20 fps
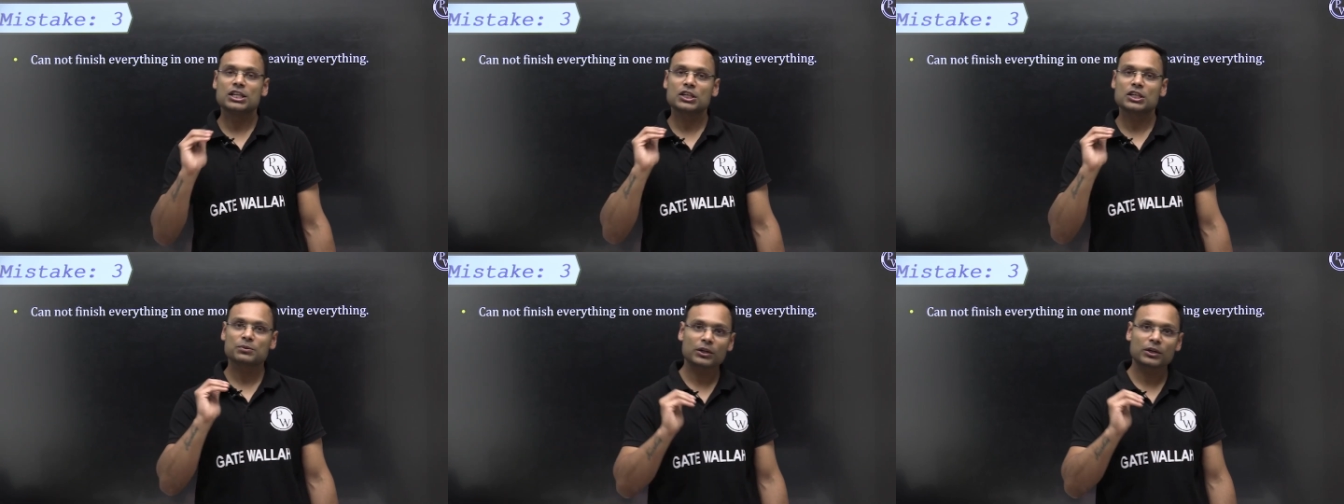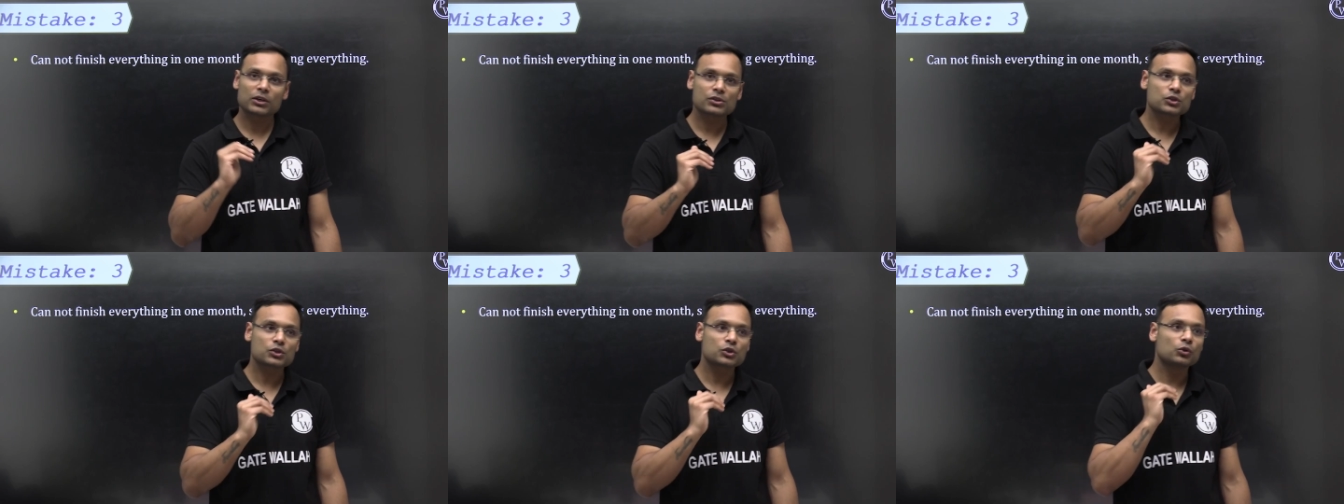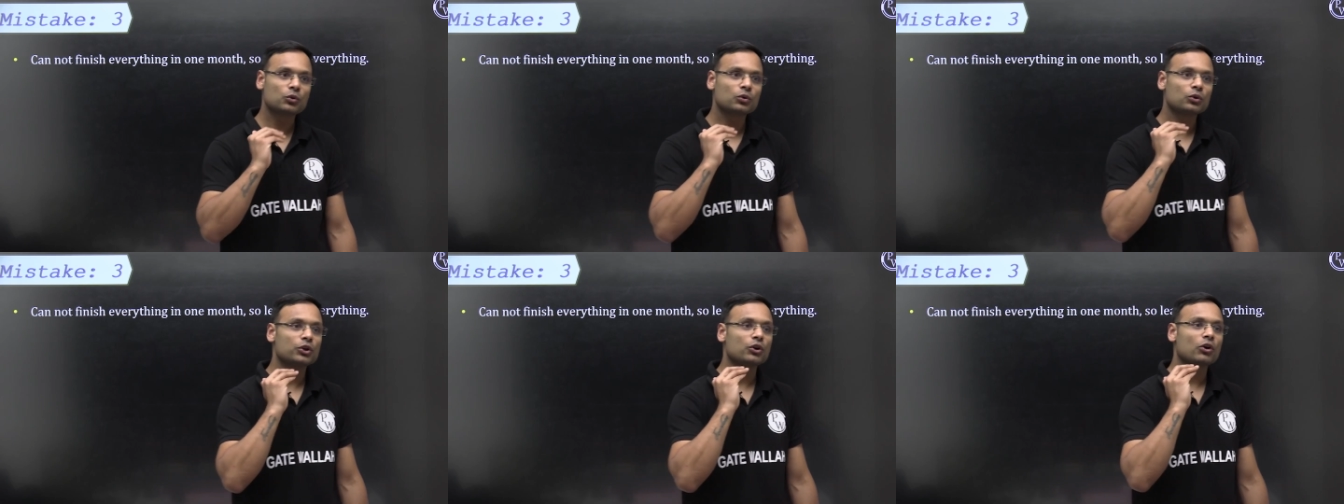just because
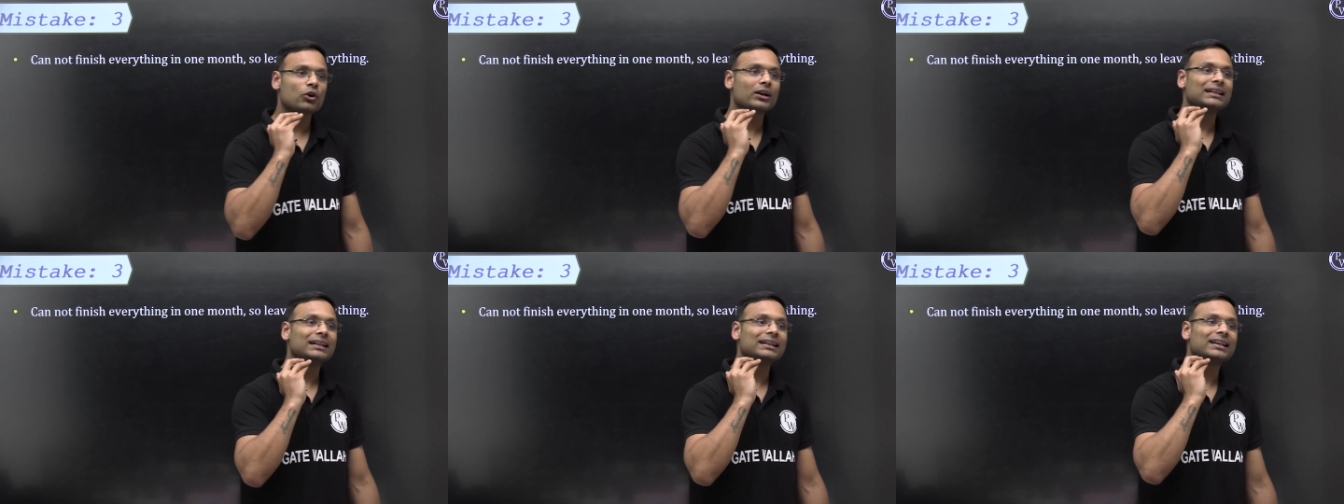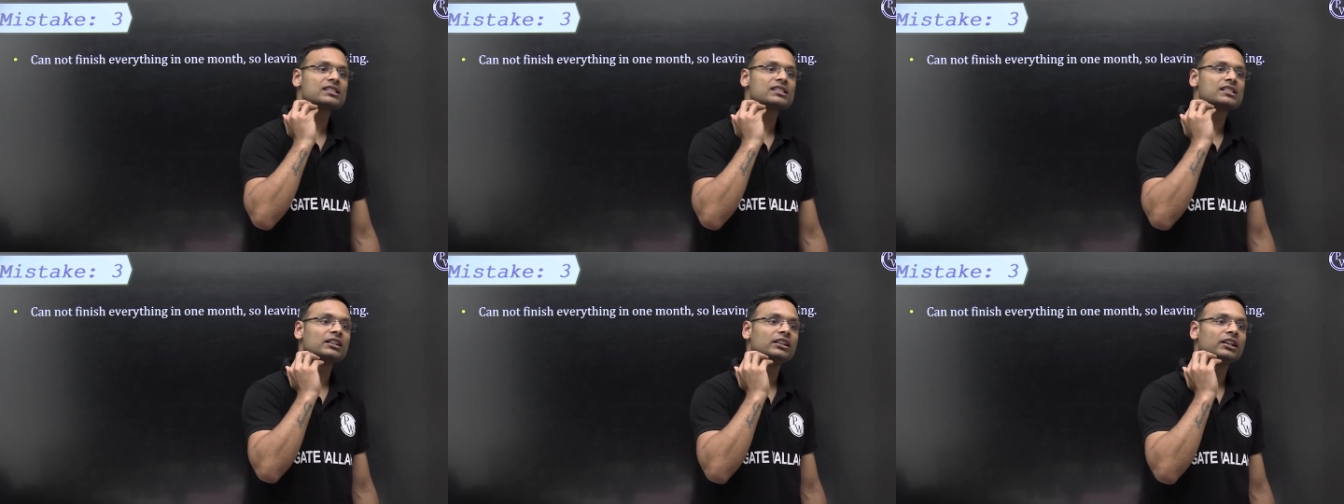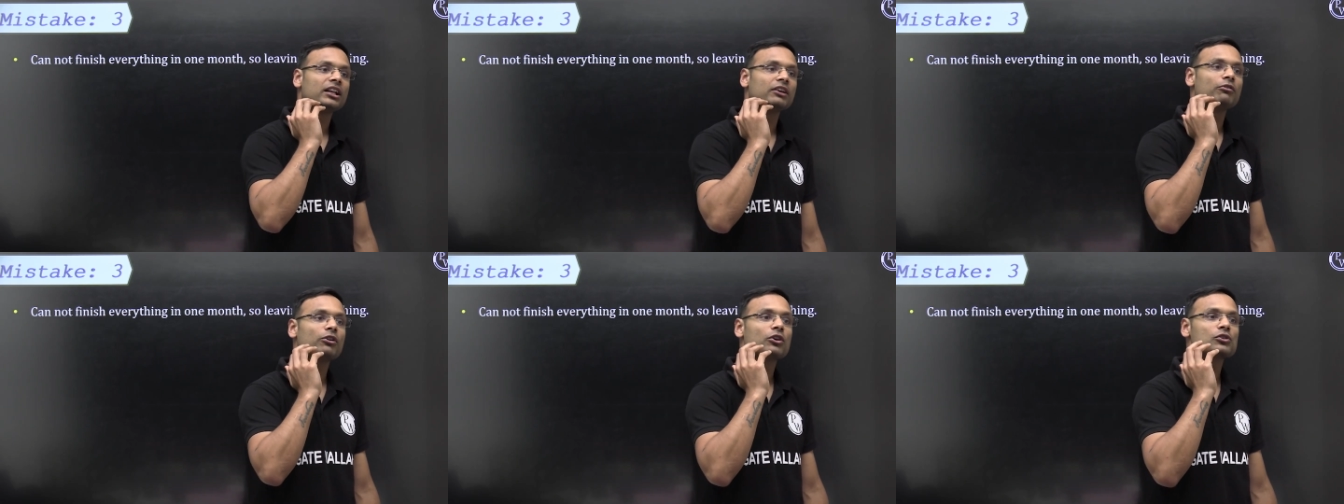you your
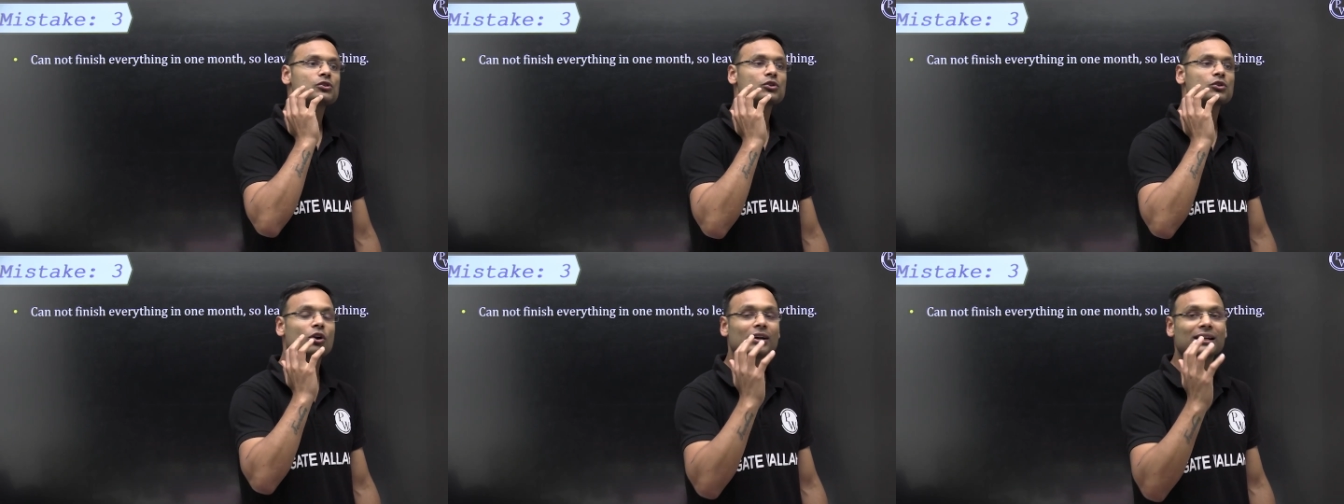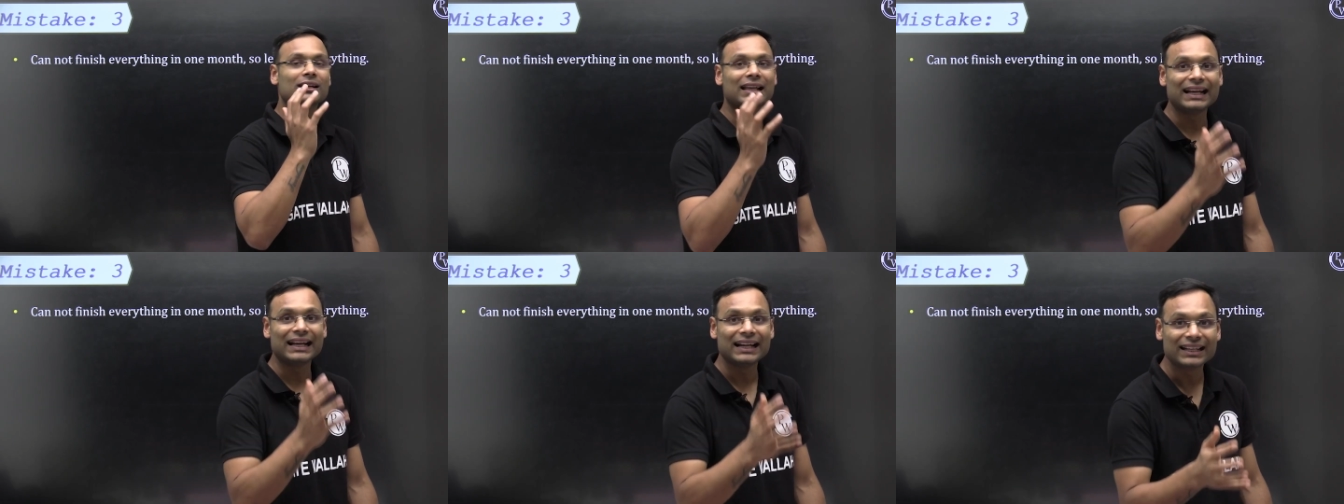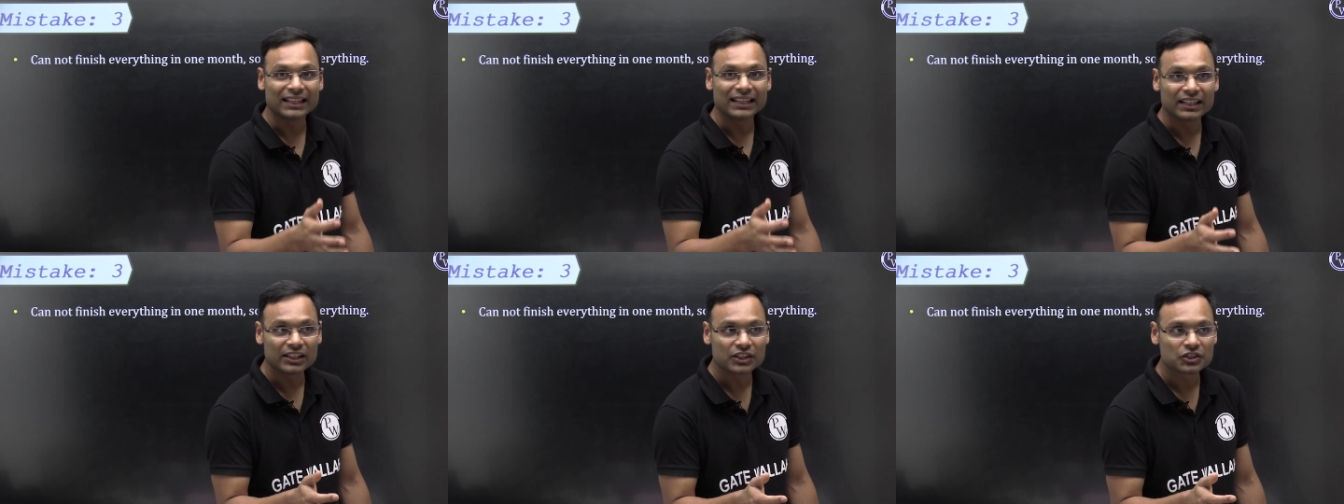intensity was not
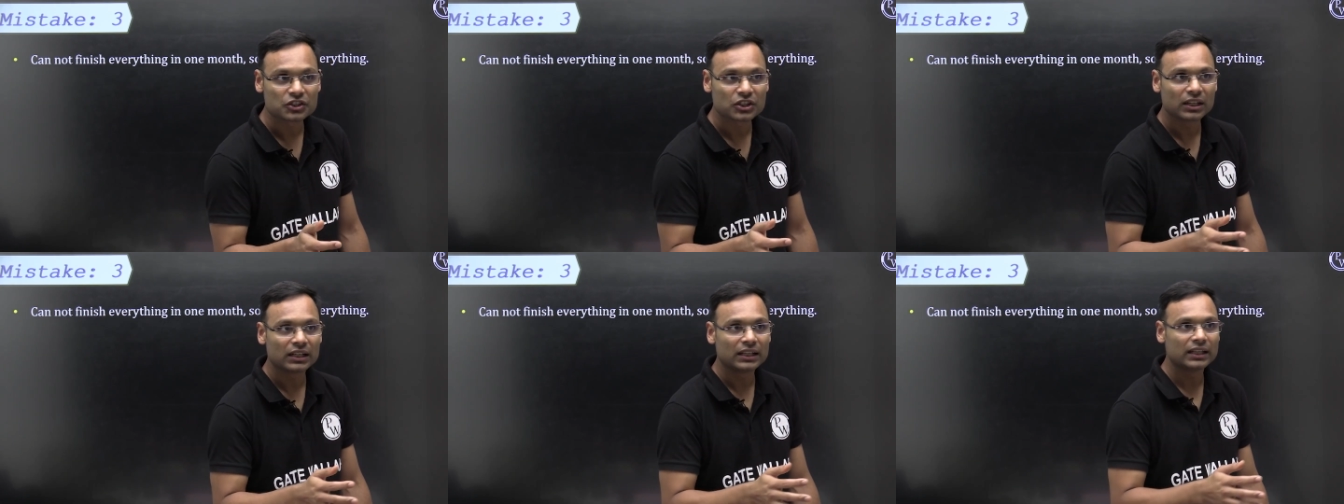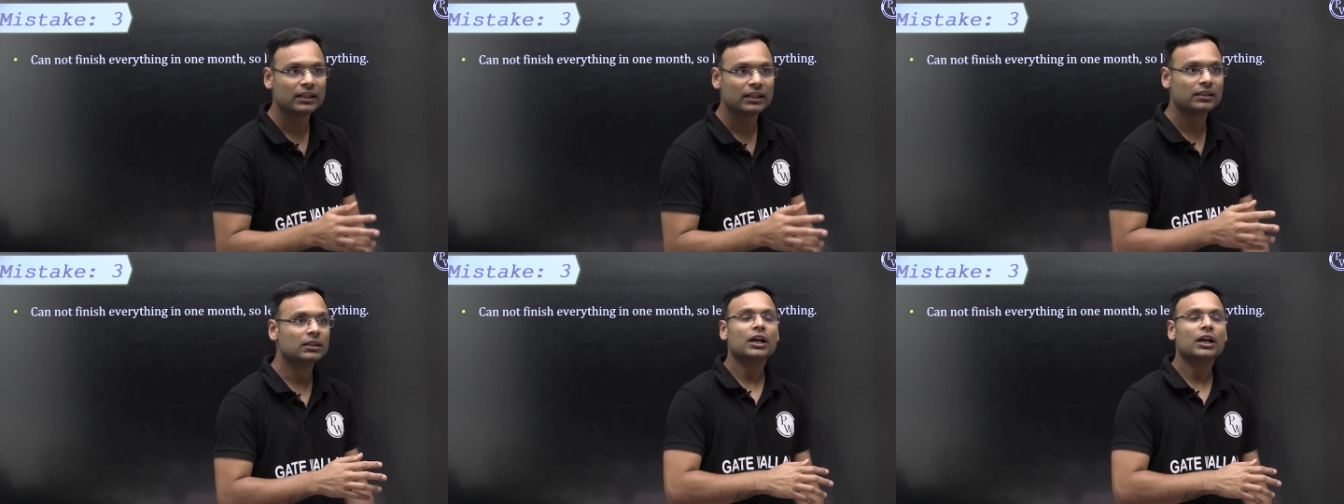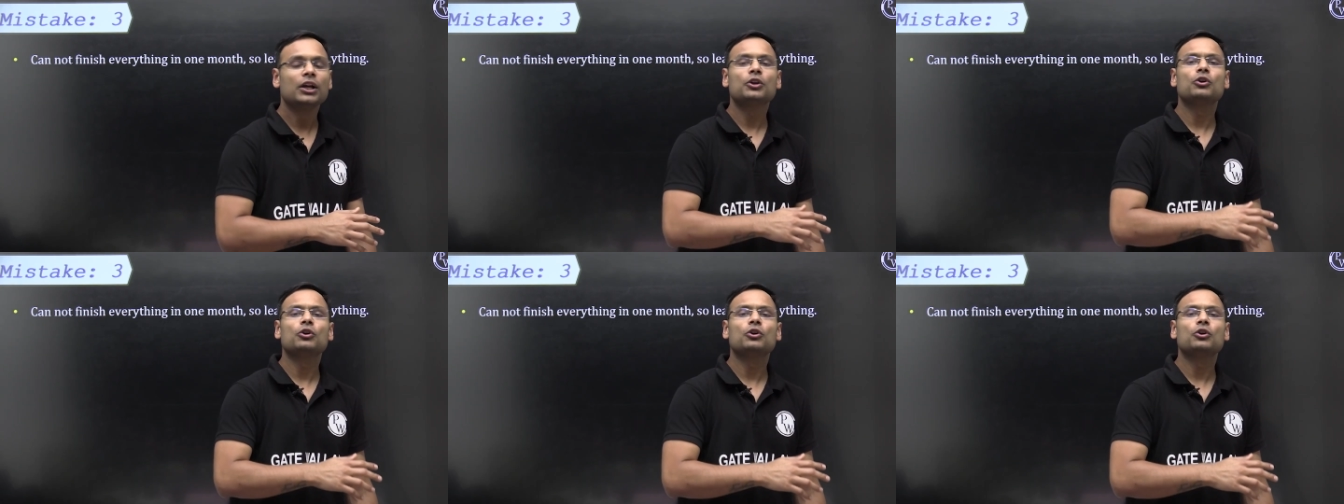great initially